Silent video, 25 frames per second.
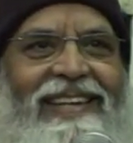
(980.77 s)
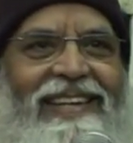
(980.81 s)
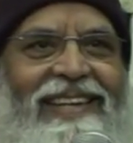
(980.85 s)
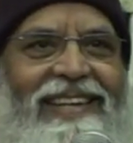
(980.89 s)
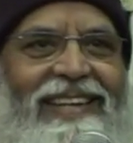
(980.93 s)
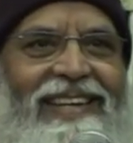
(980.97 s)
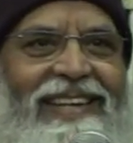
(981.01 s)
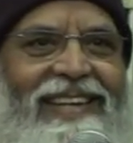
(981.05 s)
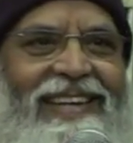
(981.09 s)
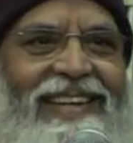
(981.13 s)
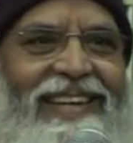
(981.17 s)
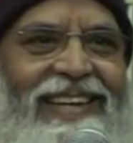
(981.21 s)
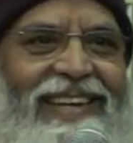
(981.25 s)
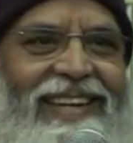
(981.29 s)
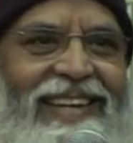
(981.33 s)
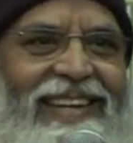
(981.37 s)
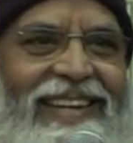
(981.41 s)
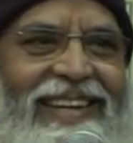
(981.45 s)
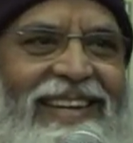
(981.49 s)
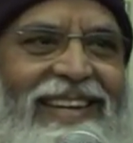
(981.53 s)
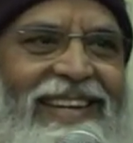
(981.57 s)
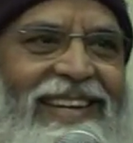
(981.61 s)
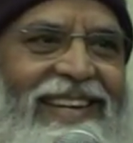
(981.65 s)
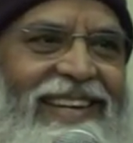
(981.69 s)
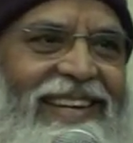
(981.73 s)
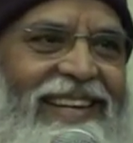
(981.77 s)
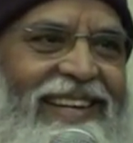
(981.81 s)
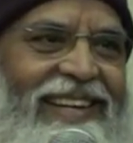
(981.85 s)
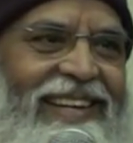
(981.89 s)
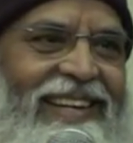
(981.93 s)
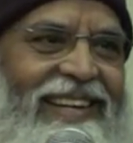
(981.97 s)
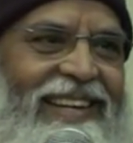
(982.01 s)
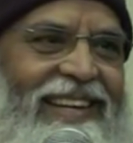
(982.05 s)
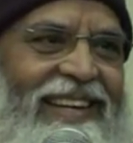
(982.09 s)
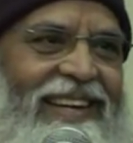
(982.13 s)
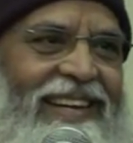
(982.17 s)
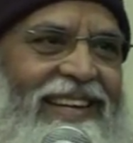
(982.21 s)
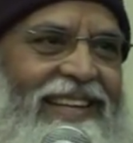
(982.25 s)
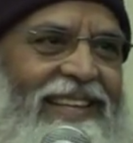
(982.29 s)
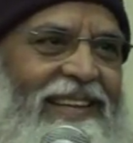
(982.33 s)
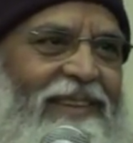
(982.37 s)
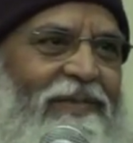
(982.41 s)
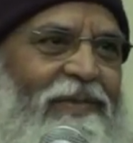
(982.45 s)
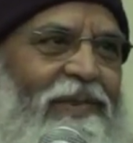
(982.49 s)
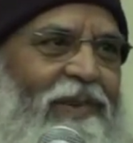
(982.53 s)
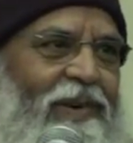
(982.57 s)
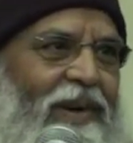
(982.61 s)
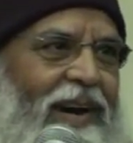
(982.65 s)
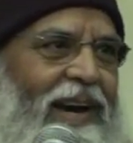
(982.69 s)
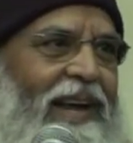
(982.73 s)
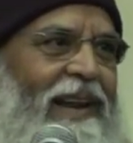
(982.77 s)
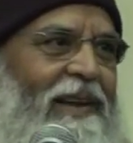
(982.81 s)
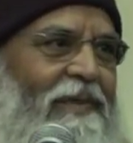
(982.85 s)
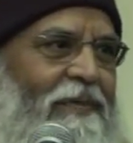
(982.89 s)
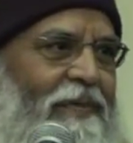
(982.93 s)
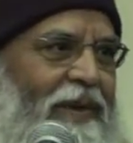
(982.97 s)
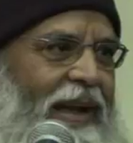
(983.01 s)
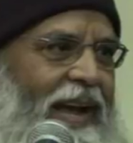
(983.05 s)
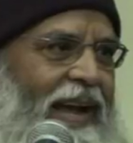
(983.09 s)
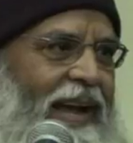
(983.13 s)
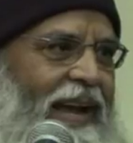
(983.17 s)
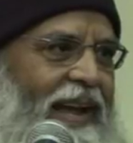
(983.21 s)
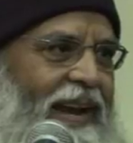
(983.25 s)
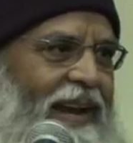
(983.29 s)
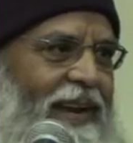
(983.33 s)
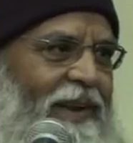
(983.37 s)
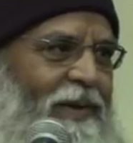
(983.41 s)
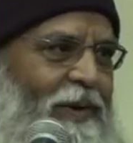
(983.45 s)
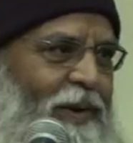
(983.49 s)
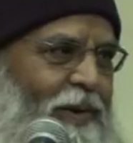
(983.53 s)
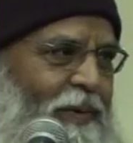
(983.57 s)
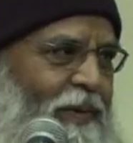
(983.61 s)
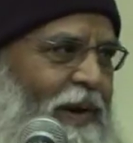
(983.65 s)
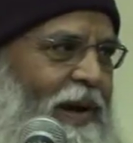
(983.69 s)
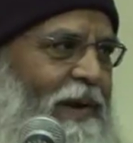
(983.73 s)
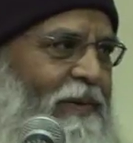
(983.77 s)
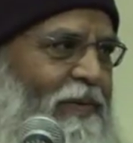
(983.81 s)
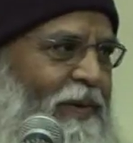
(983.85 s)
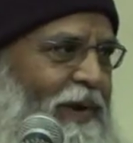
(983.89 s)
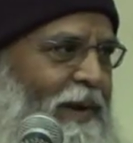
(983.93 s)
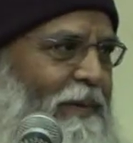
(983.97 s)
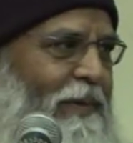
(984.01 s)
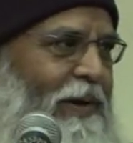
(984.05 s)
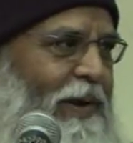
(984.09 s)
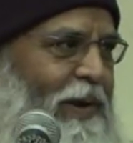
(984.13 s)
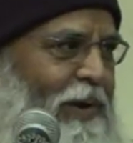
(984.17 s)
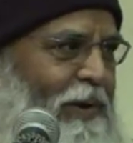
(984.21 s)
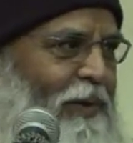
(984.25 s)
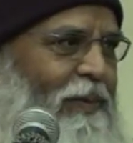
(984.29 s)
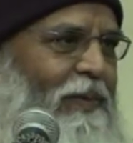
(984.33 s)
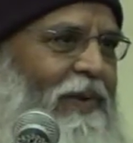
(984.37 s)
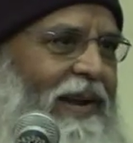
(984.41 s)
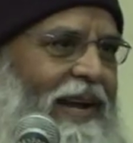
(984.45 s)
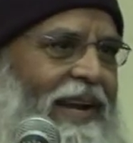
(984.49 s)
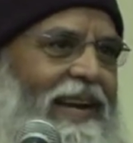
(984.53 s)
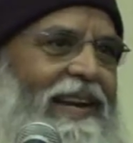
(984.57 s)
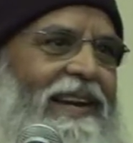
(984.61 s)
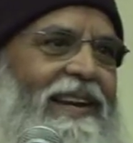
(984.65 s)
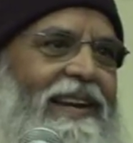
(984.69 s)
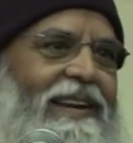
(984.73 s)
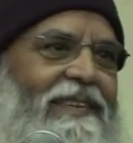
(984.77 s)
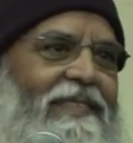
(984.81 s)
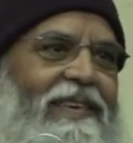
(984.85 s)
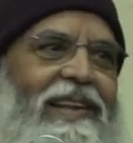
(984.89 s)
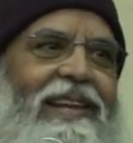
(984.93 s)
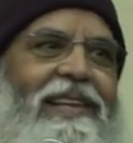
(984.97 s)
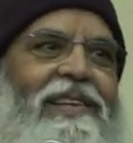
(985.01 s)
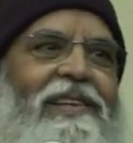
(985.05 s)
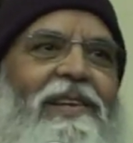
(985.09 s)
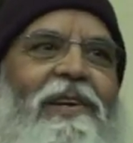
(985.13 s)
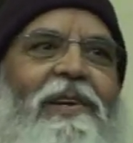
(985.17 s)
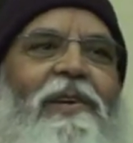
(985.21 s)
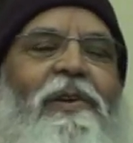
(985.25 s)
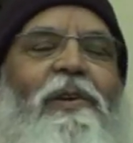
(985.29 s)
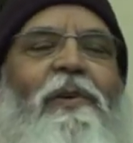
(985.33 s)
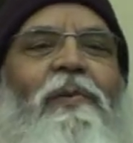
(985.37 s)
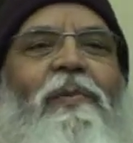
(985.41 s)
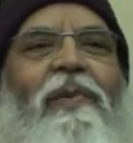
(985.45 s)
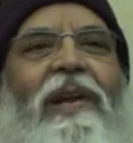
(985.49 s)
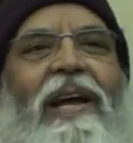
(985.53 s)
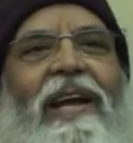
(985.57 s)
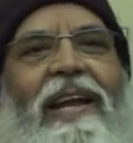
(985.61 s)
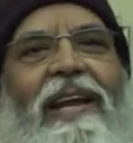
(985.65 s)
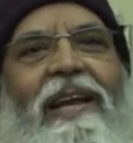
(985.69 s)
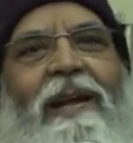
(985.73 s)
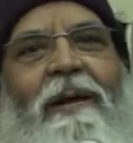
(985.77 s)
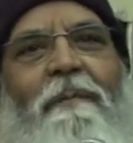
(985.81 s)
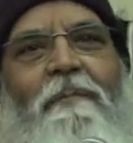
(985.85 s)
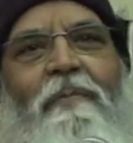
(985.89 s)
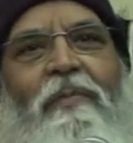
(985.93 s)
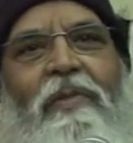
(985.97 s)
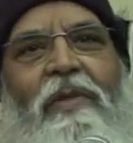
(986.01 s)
Because if you are a fan, your wife will be tube light. Where is your tube light?